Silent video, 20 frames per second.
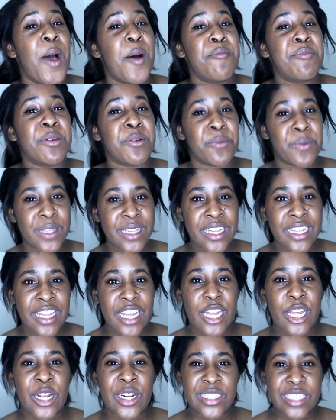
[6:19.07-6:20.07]
But really,
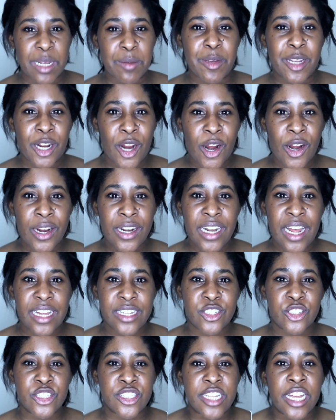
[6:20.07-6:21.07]
like, your debit card
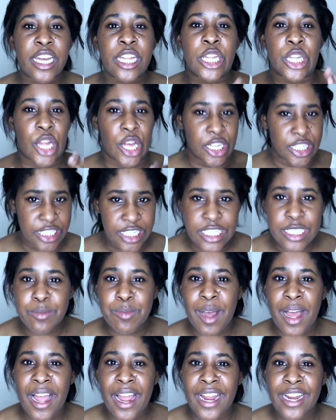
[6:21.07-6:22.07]
has just like lost its
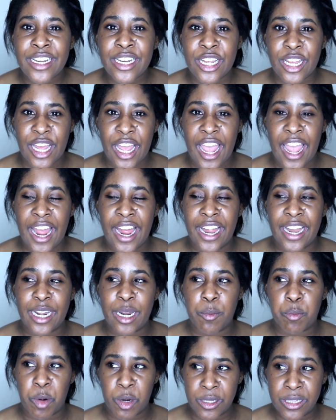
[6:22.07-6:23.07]
mind, and
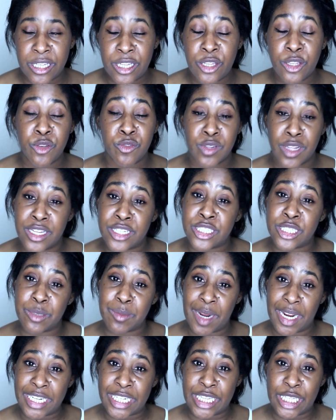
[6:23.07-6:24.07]
partly you've lost your
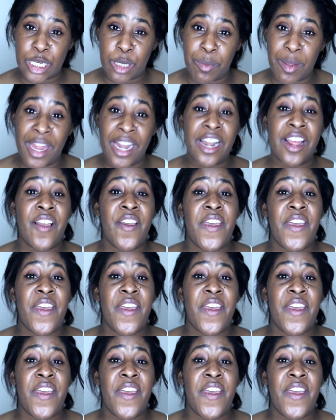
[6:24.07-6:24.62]
mind a little bit,